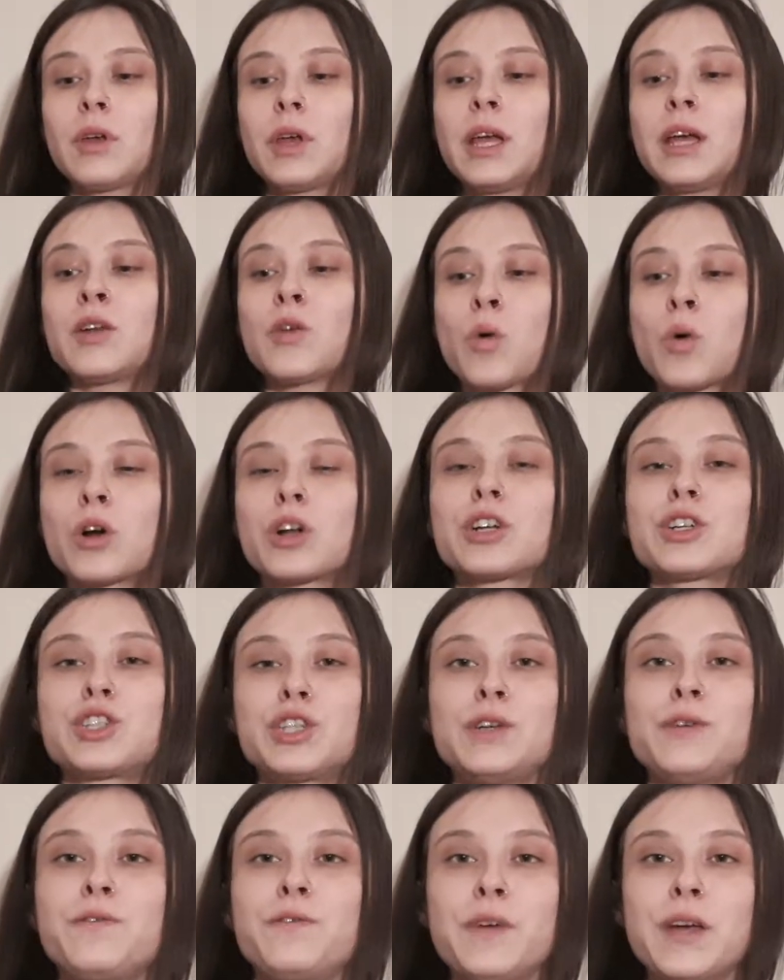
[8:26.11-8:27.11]
In order
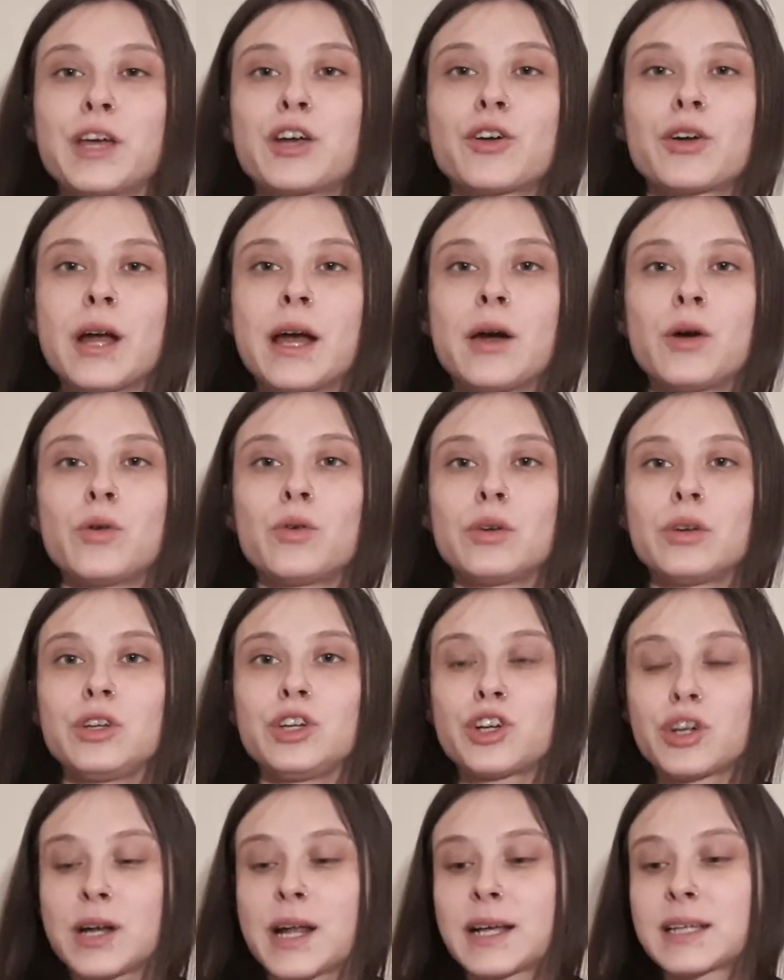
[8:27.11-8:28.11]
to figure out
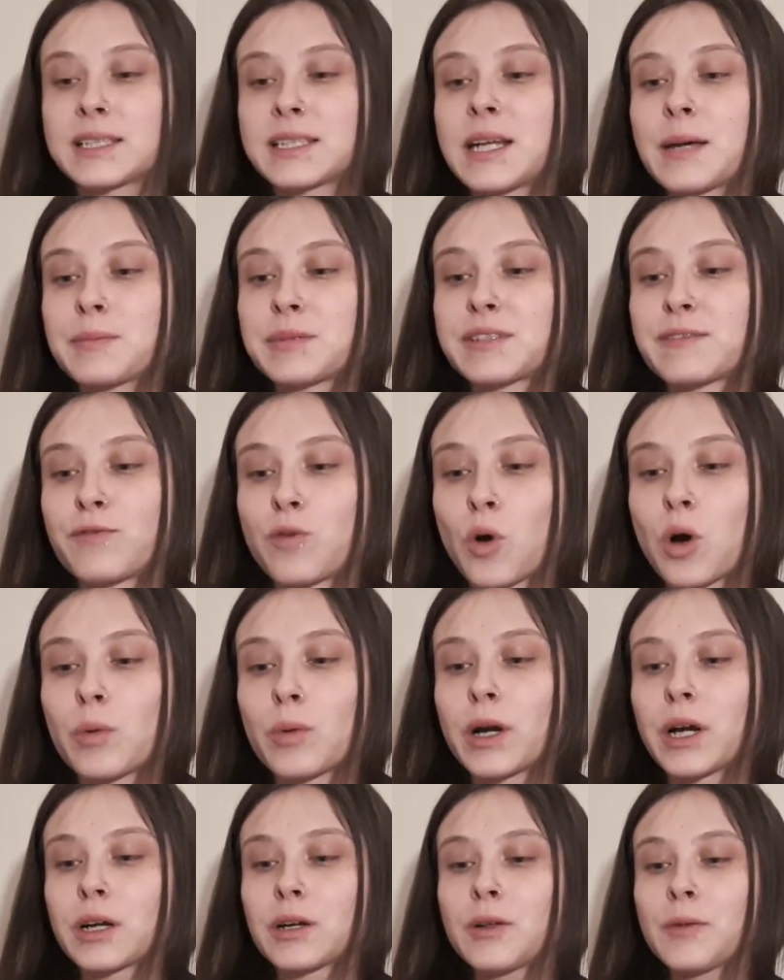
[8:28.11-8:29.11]
your next steps
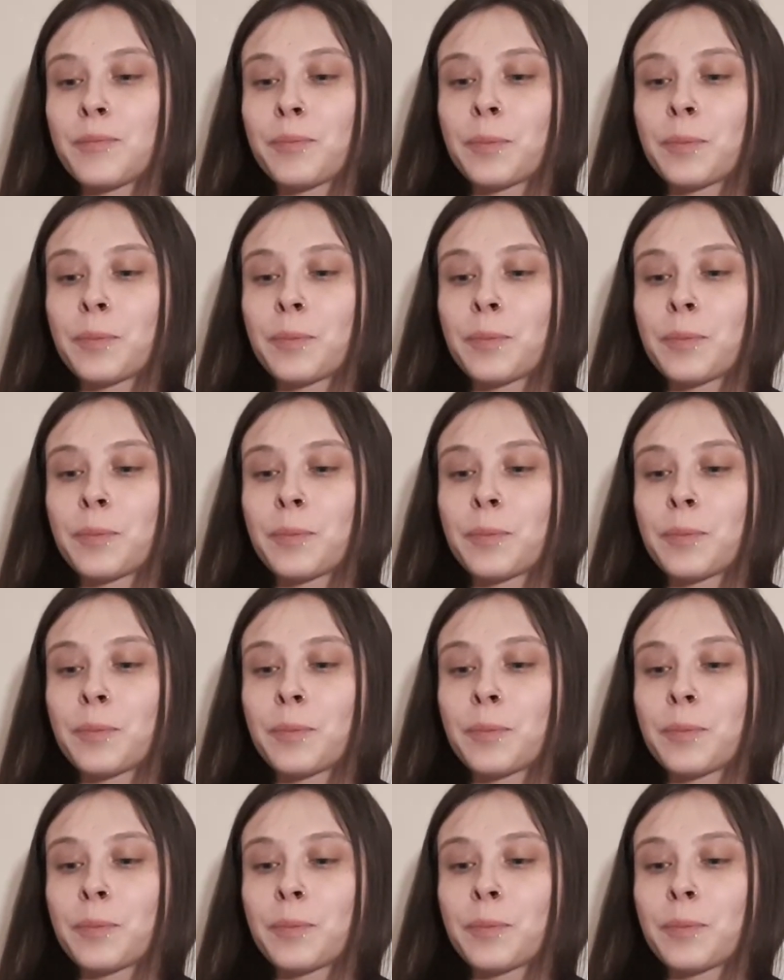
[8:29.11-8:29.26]
forward.